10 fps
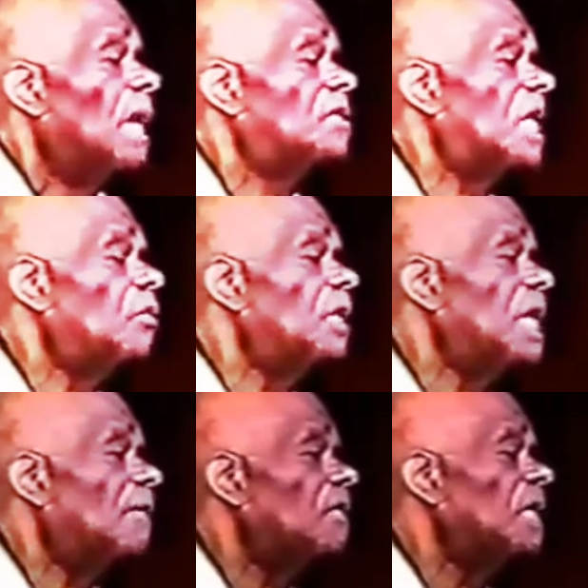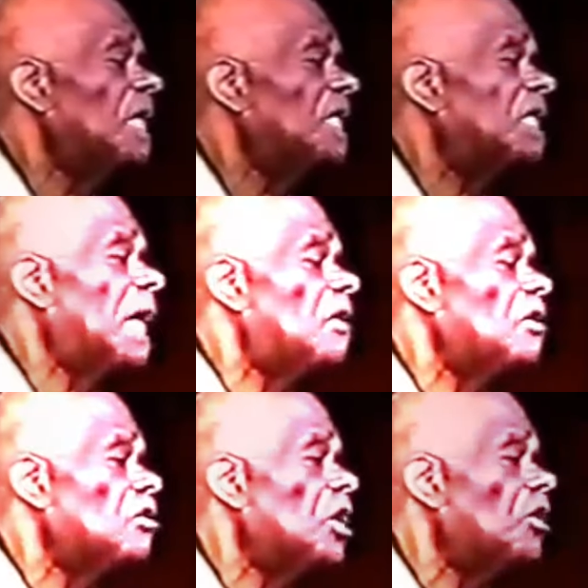I'm saying we need to take
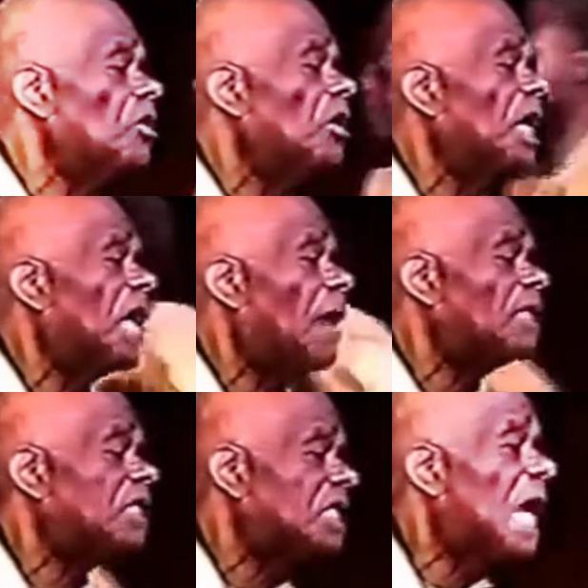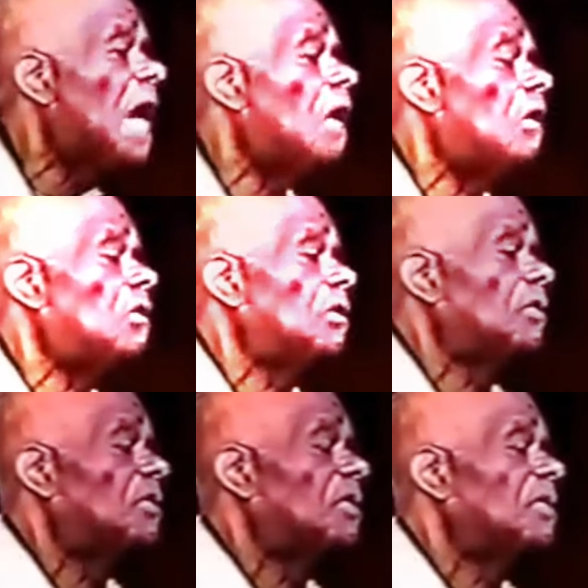a good look at
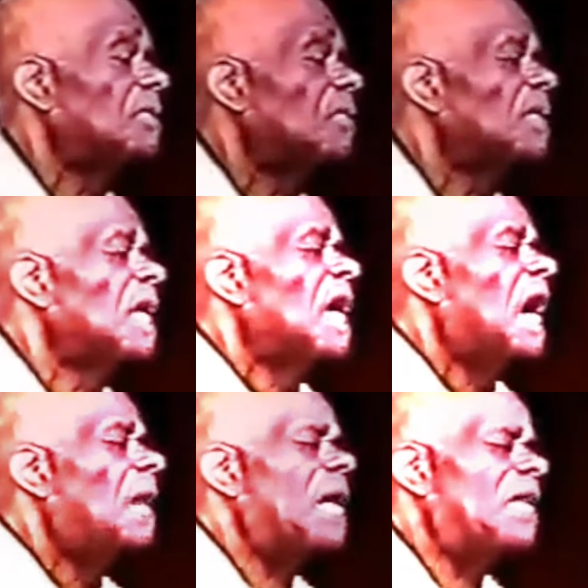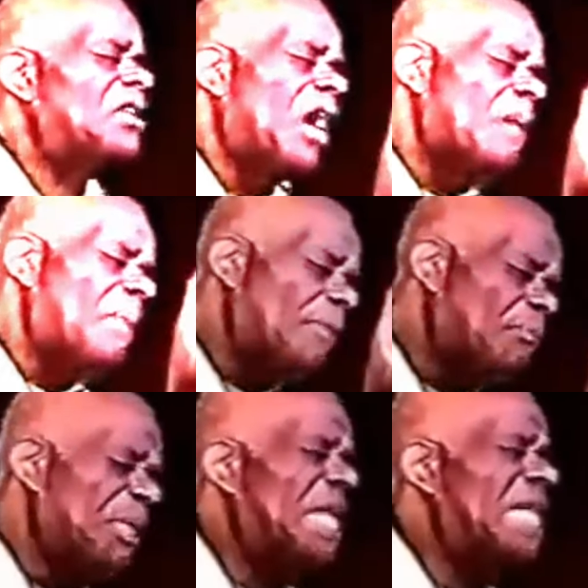ourselves I'm not talking
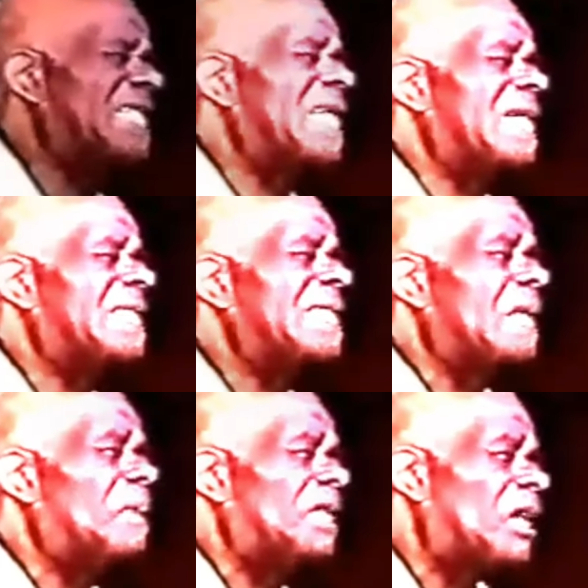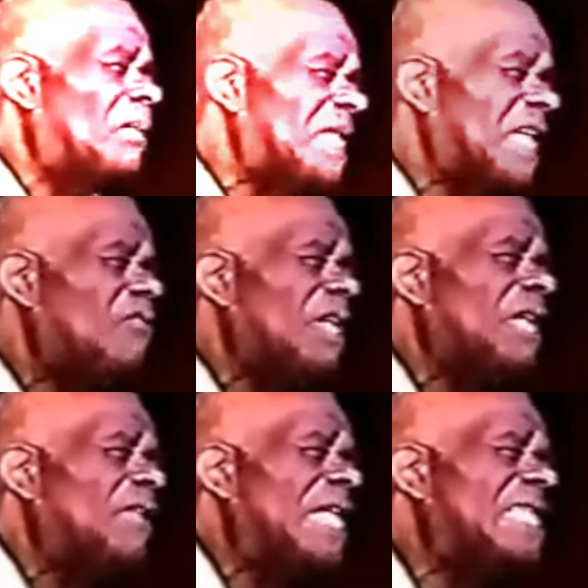about burning churches. I'm not talking about getting
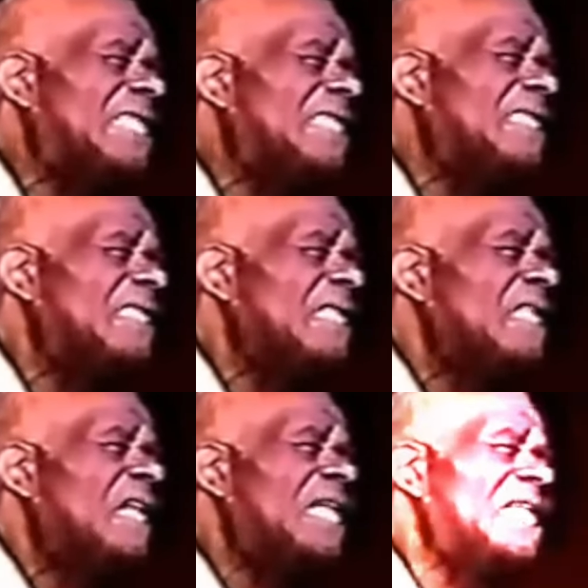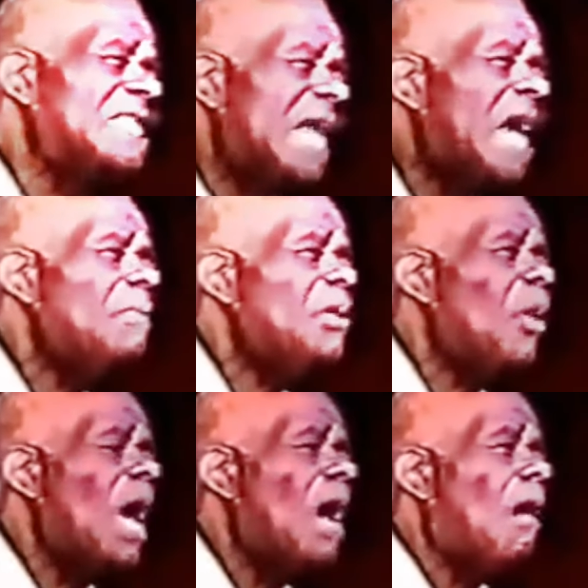rid of religions. Understand me
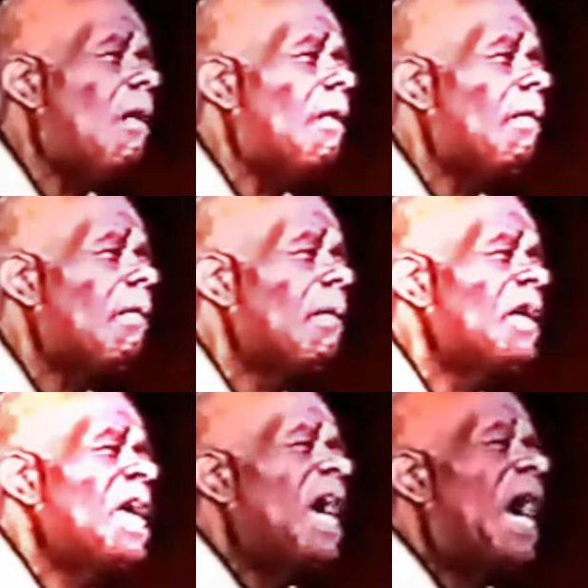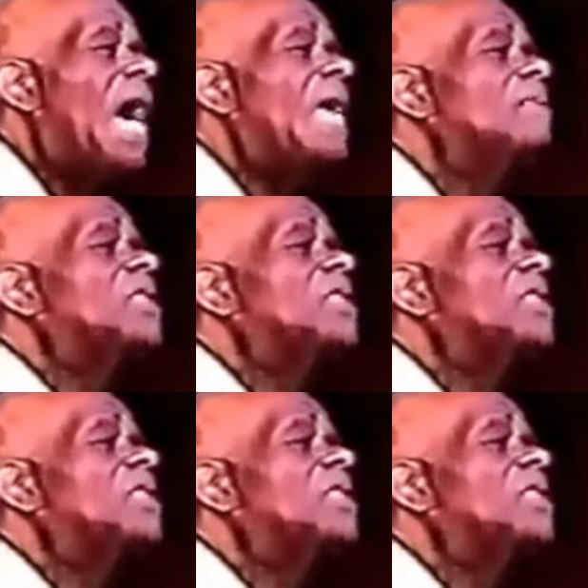well. I